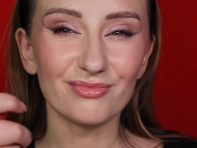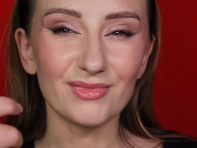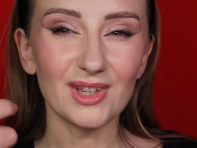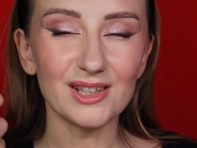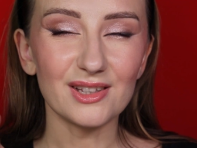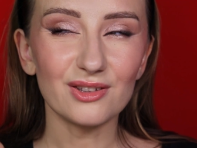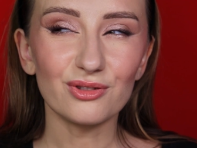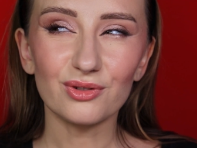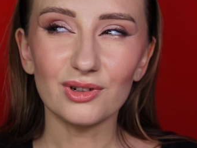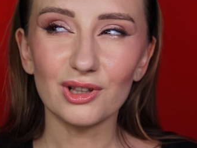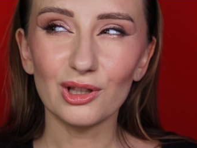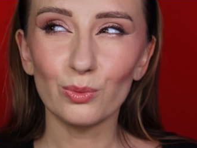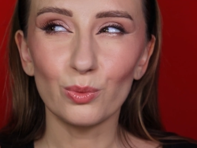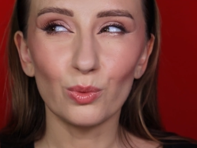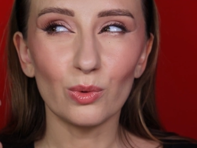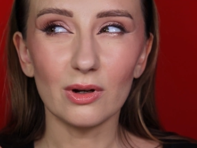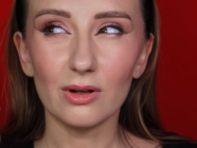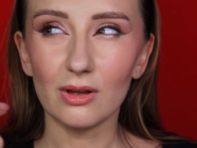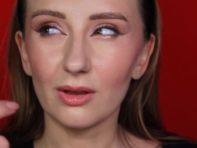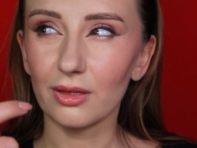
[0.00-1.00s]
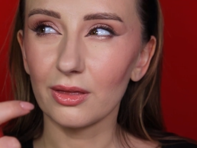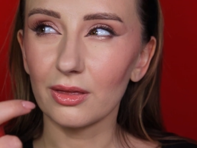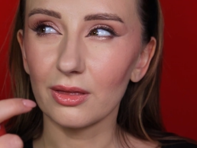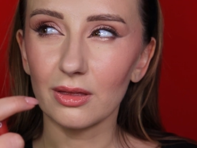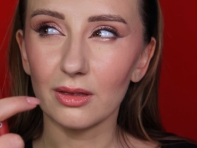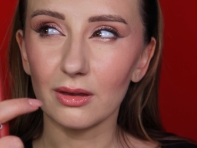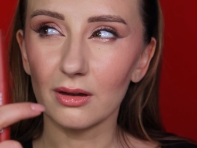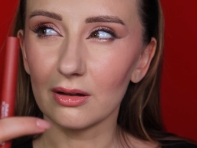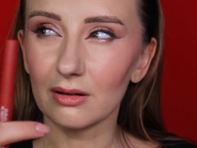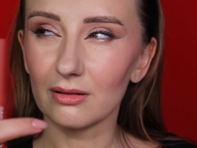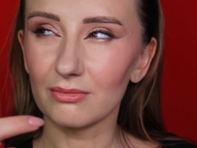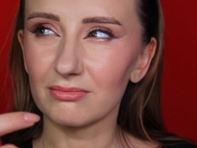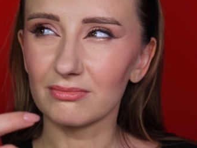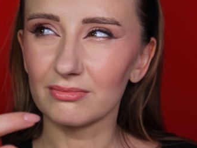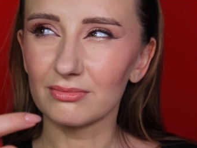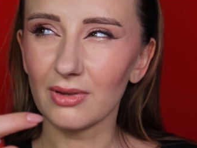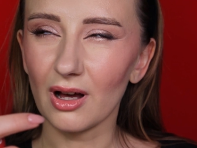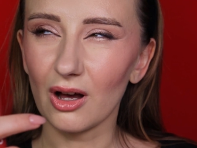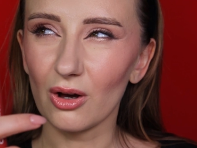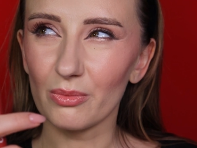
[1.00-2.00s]
is it really worth
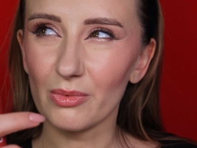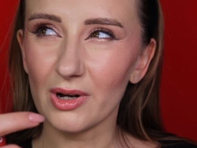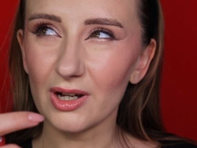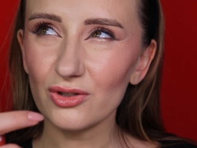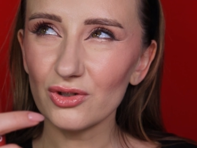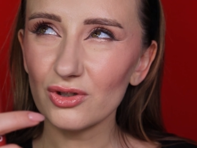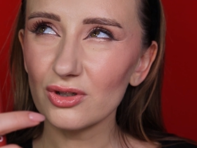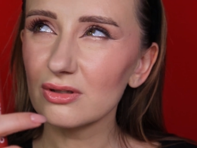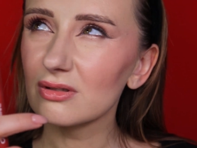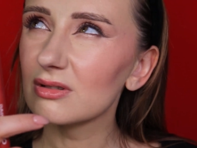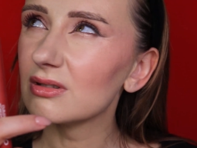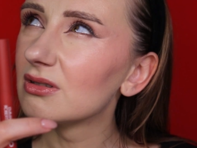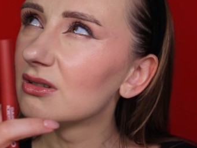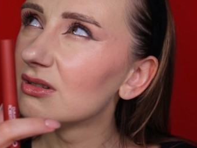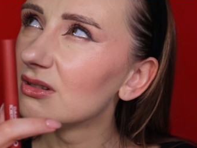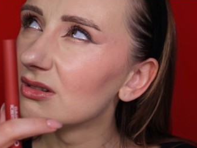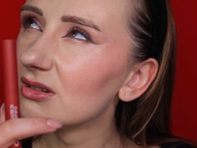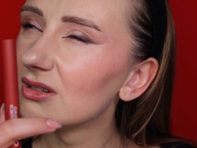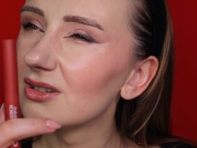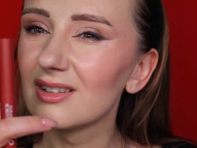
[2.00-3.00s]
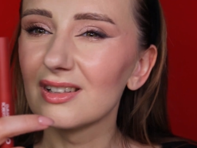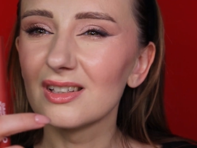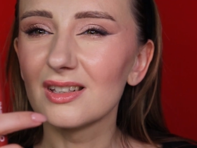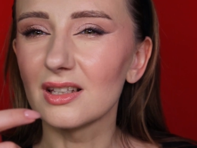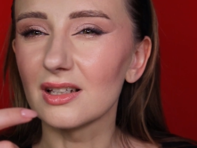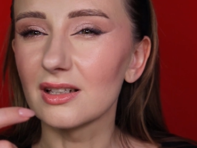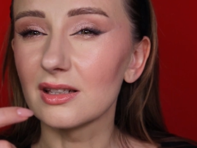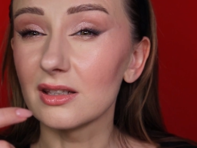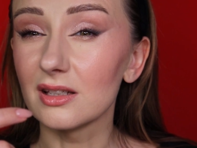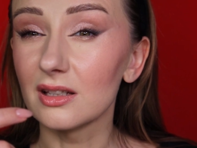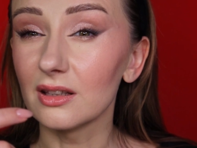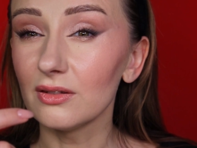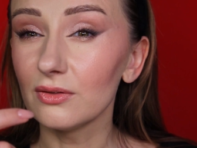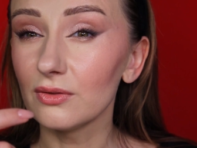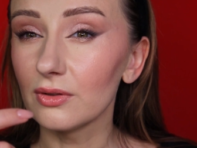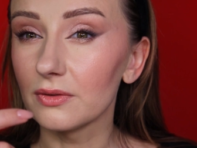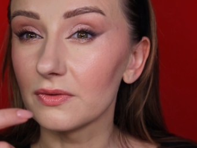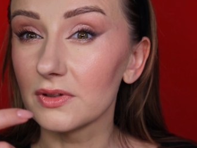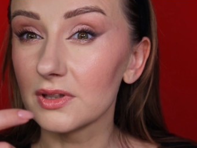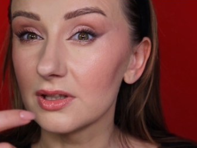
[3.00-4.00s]
how much?
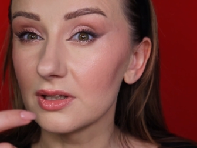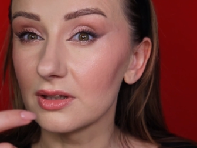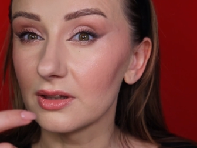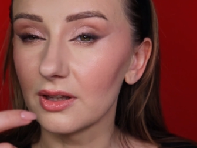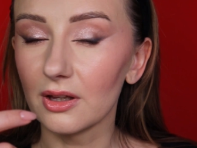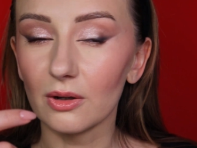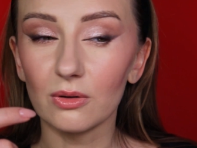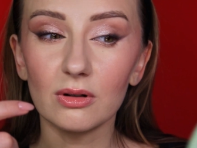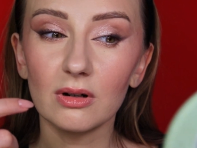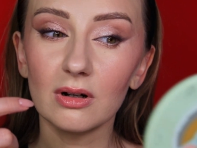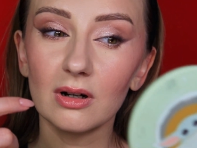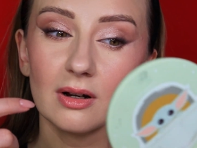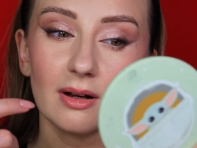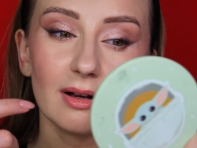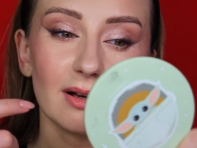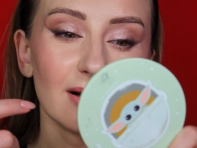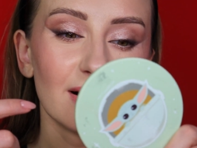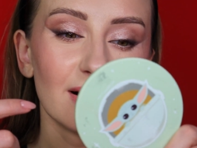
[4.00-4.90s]
16, 15 euro?